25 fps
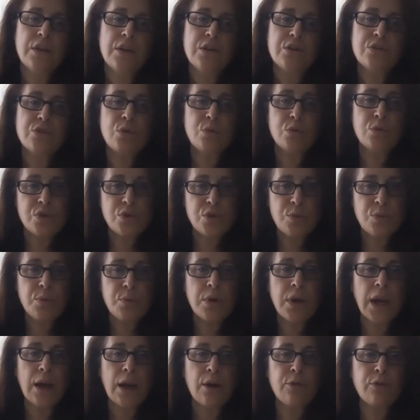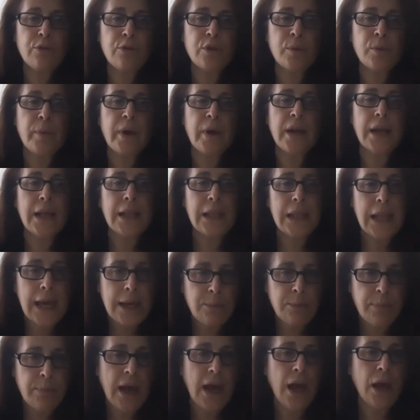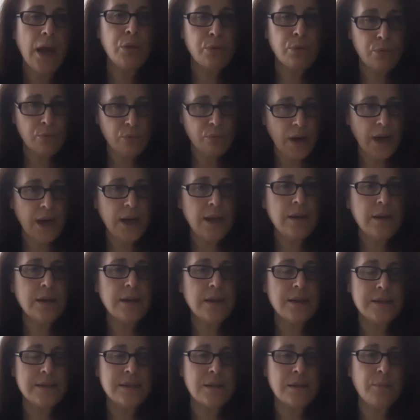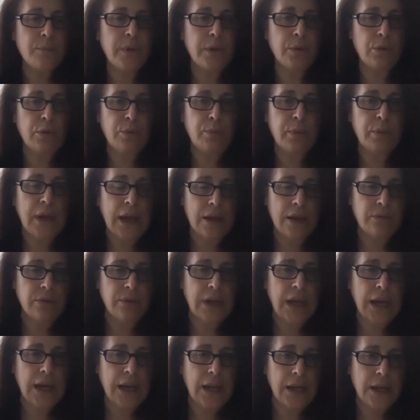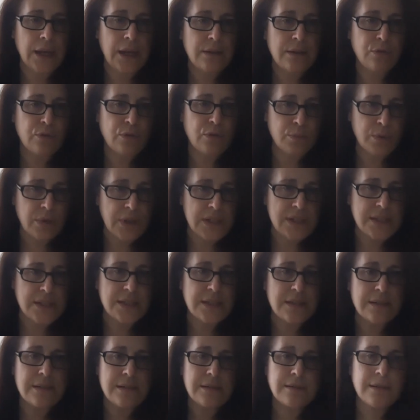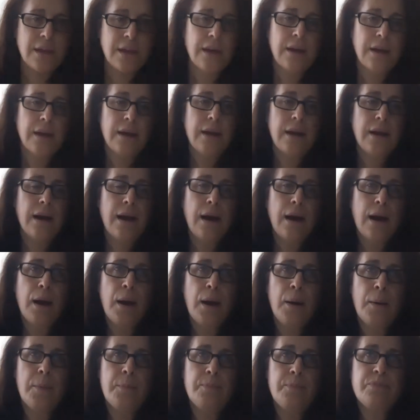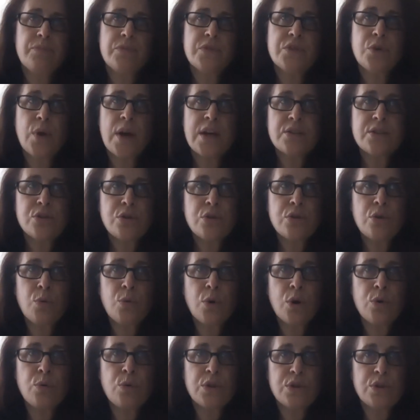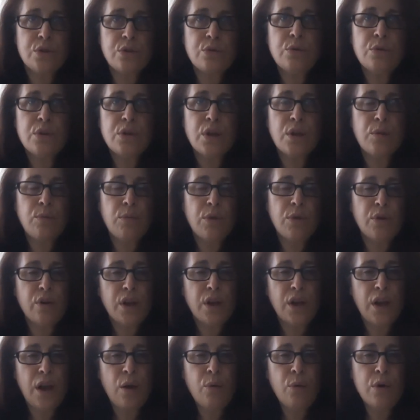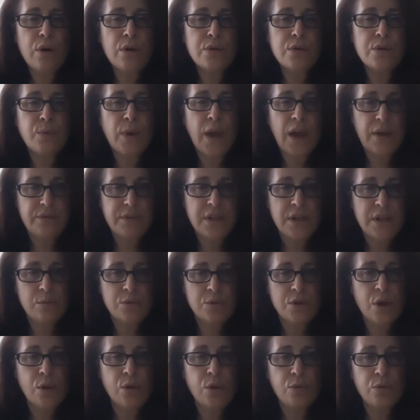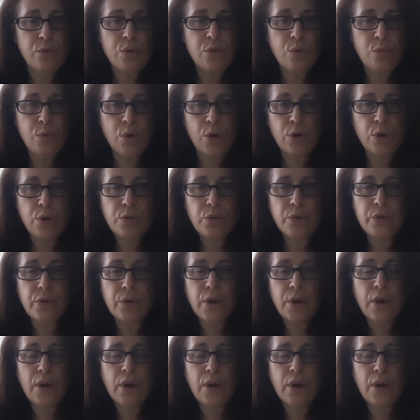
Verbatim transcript: So we're super careful about a glide path, right? And it's something we've been advocating in different places. So as to the work we do with community networks, we have teams all over the world,